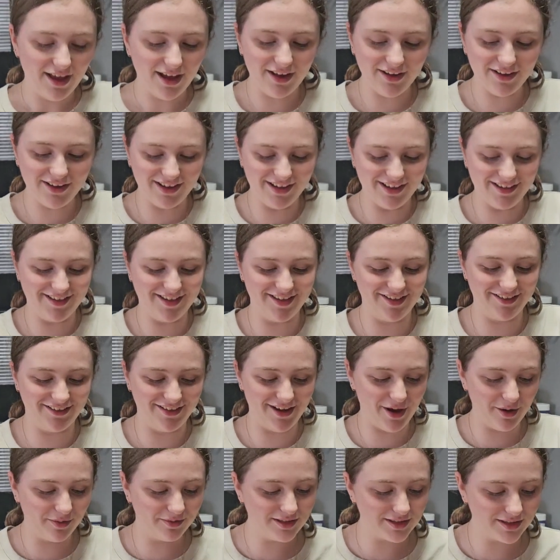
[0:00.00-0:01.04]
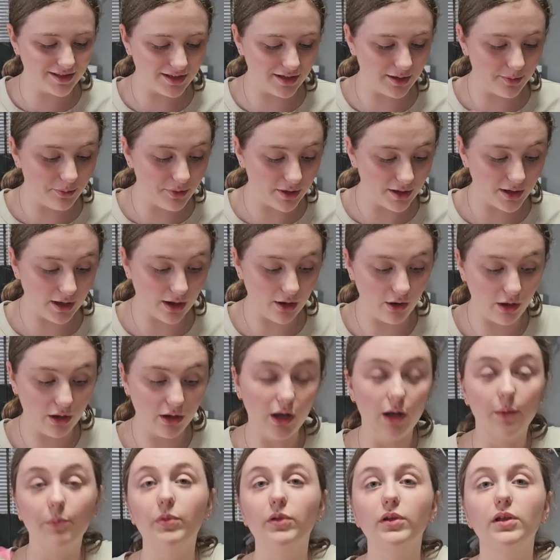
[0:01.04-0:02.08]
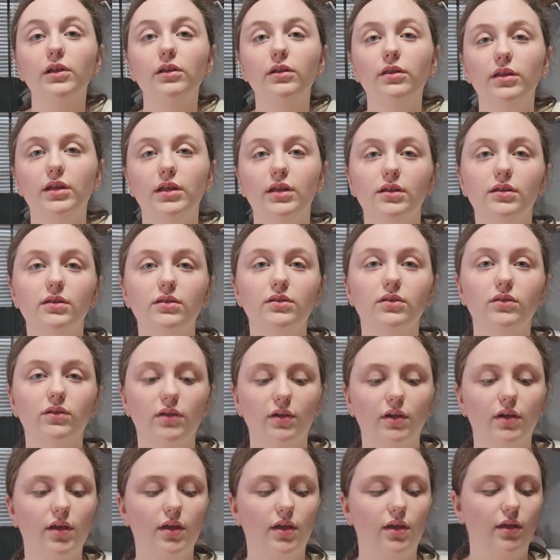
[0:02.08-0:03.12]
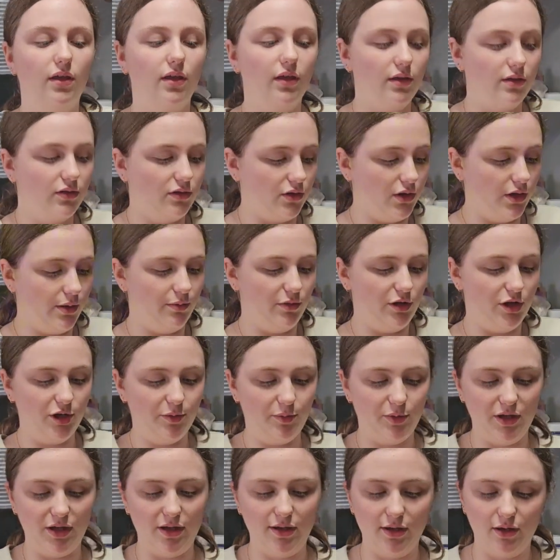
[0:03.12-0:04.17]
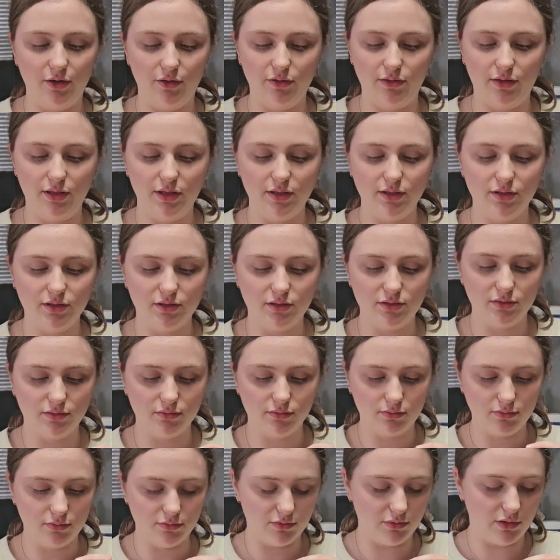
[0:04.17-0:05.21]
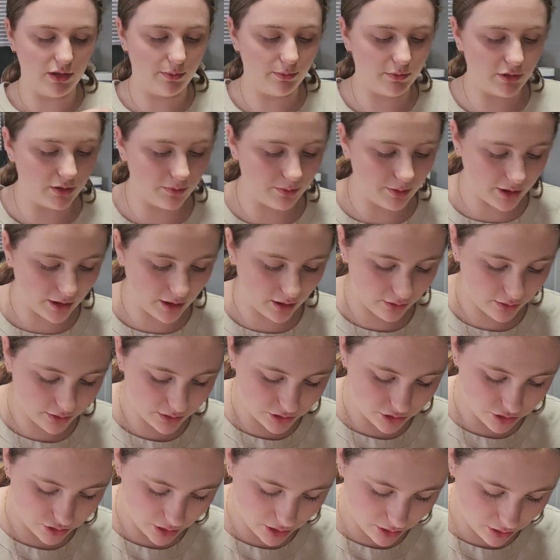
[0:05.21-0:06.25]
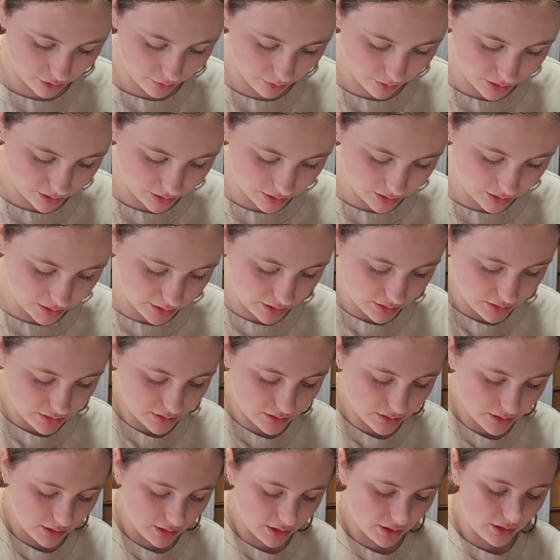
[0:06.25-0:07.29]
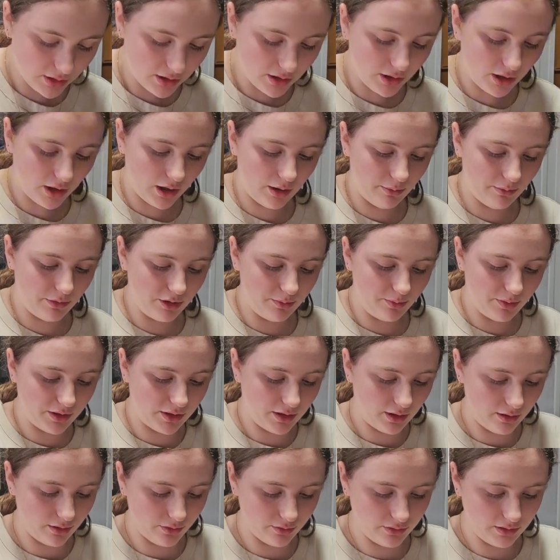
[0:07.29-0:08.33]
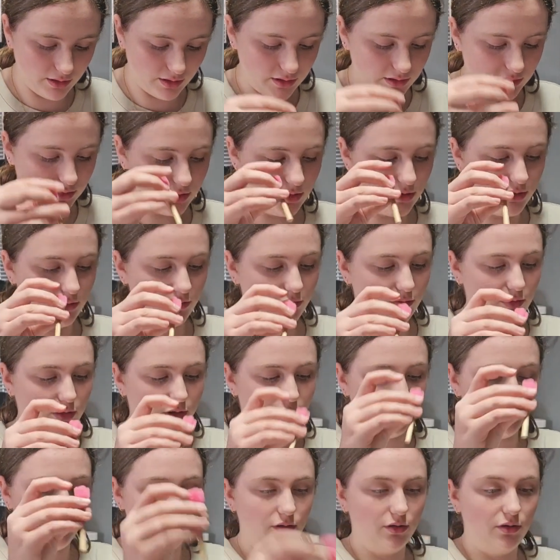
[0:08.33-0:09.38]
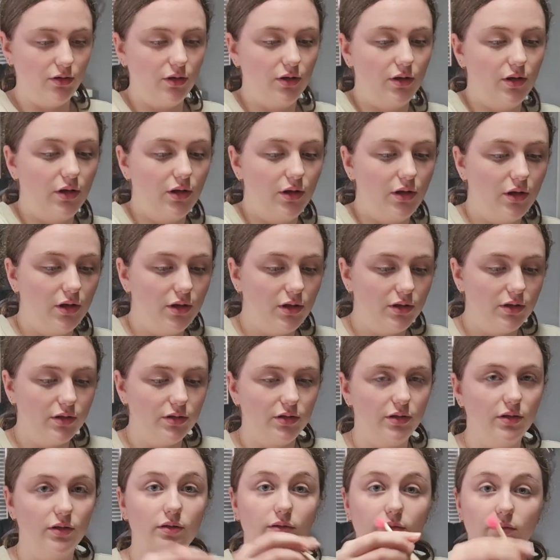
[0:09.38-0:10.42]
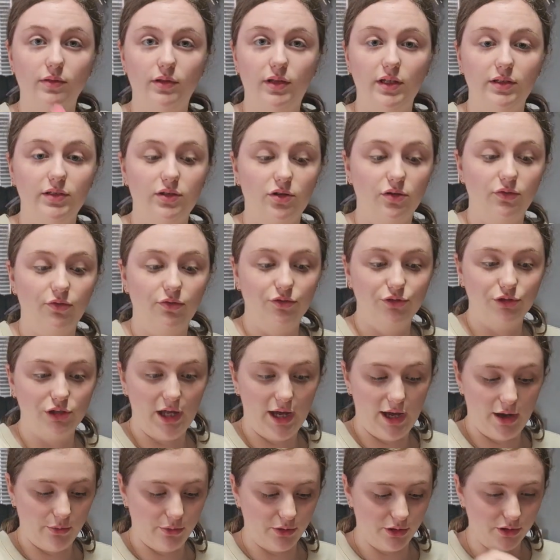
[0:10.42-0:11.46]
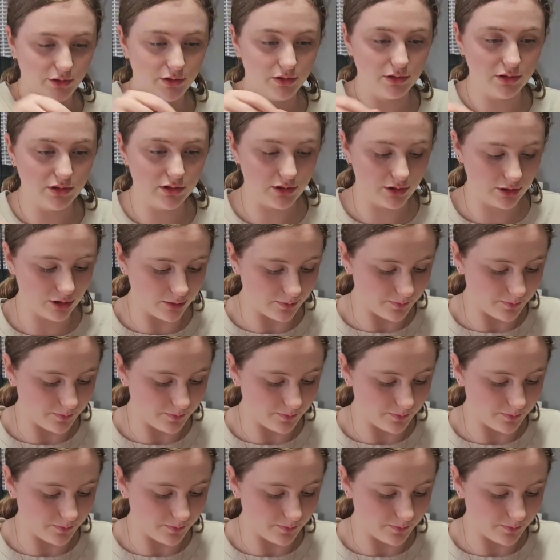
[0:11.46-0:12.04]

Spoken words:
Okay, so now I'm just going to pick out a couple of these. So I'm going to pick out these. I'm going to pick out a straighter one than this. I'm going to pick out this cute little, these two flowers.